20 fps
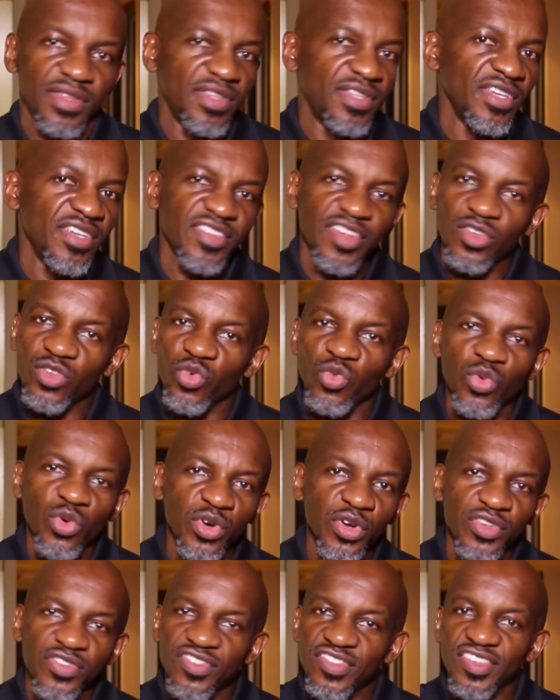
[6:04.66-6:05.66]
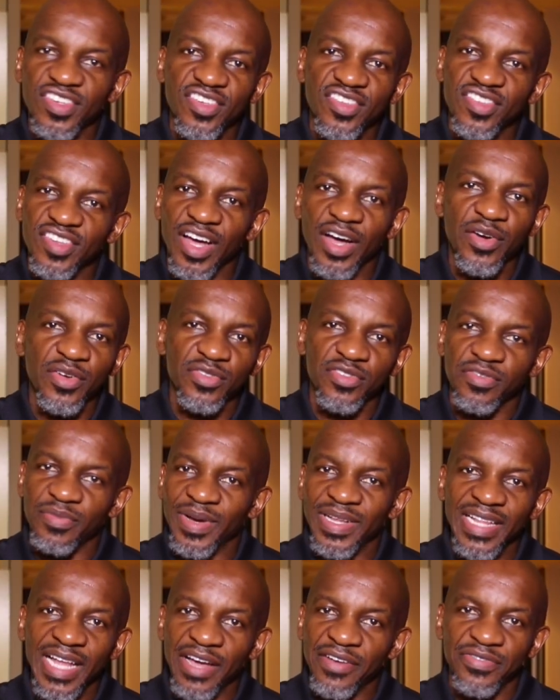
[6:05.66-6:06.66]
These are the worst 6 hours of
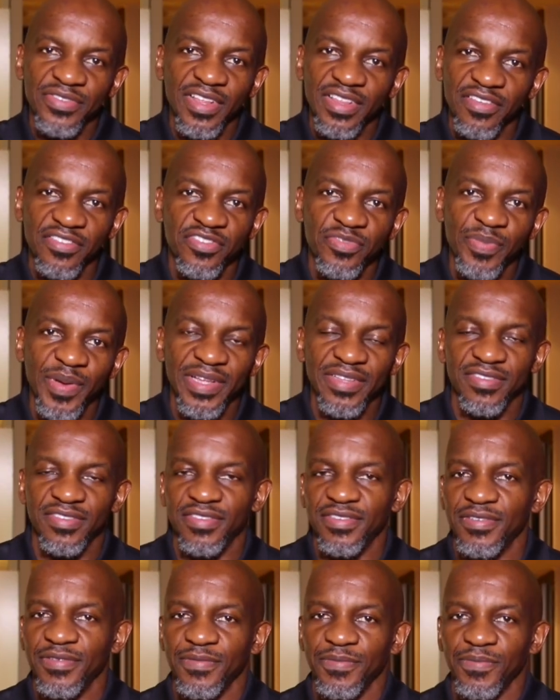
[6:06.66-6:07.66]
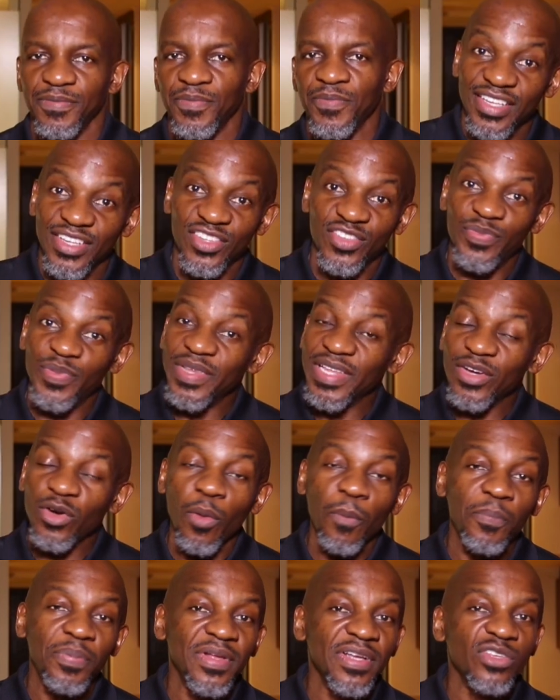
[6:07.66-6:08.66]
my life that I've spent. It's been a
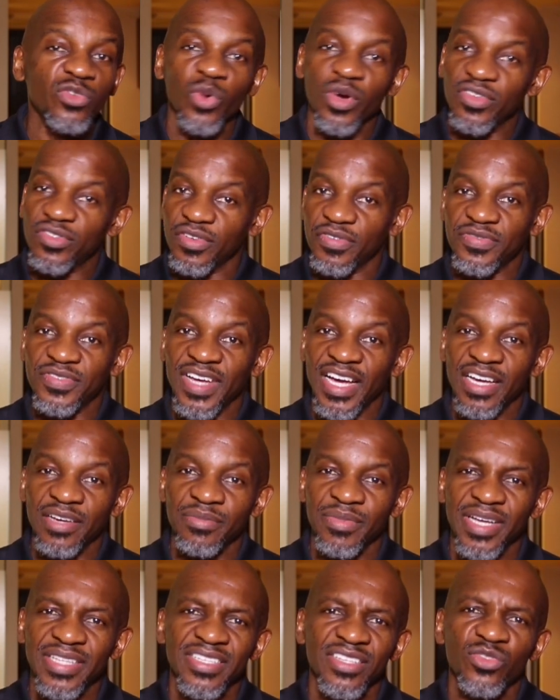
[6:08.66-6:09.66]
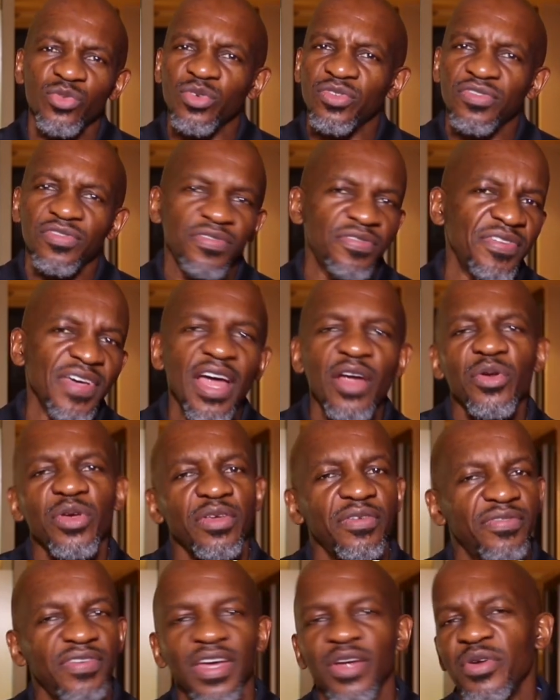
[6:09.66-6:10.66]
complete waste of time, and it was very,
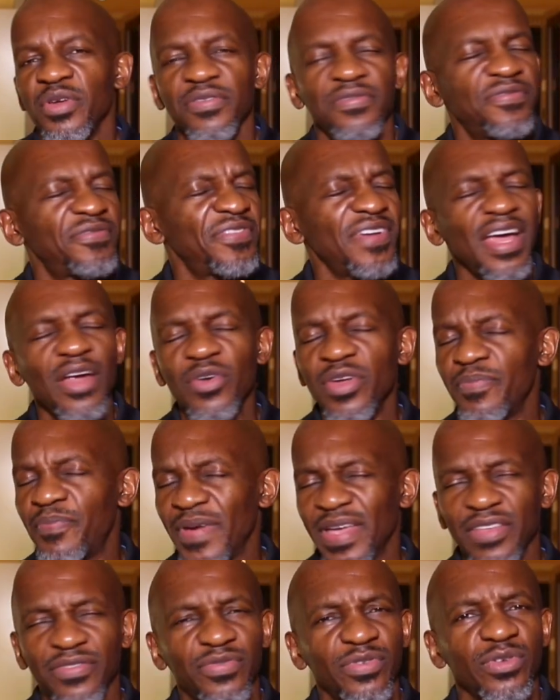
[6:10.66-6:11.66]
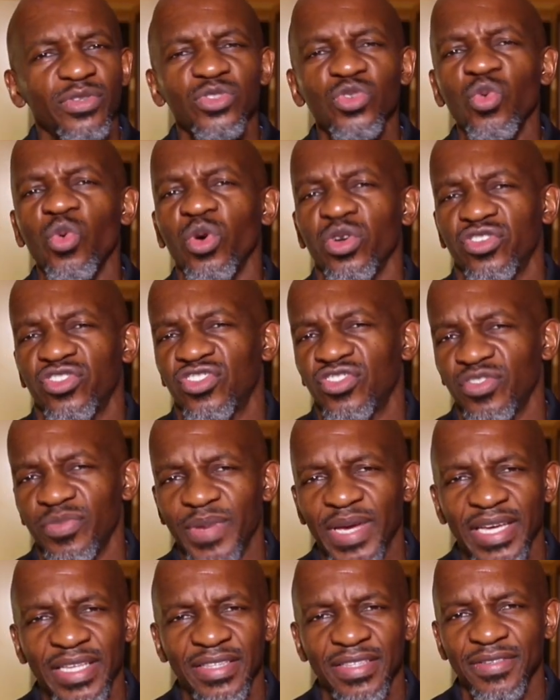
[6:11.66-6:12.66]
very, very painful to watch,
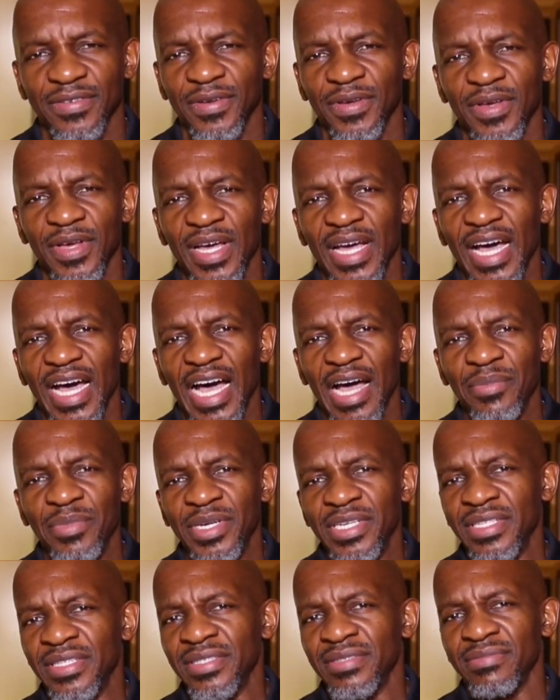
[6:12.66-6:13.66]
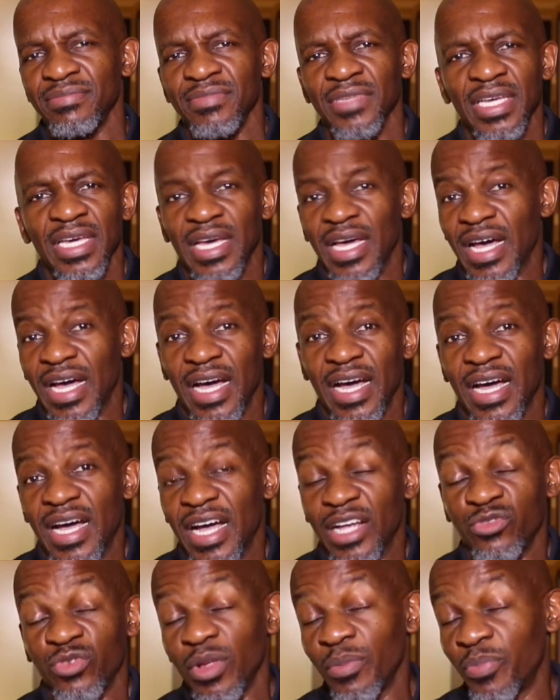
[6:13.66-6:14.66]
man. I mean,
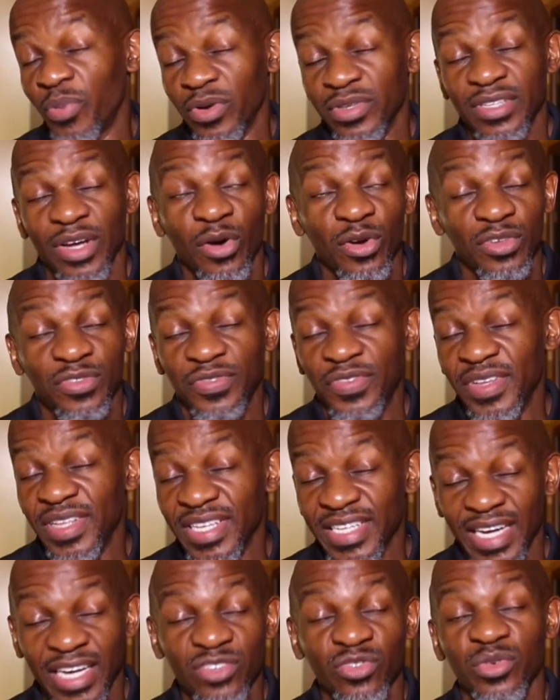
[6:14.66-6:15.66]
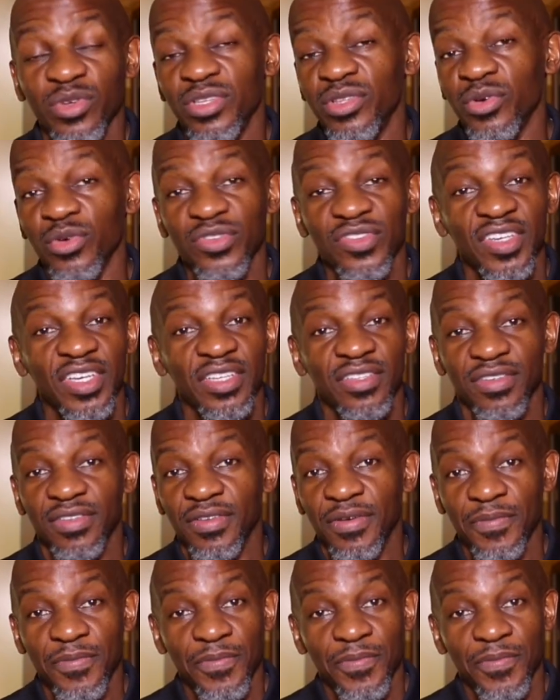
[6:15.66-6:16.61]
at one point I was feeling actually nauseated.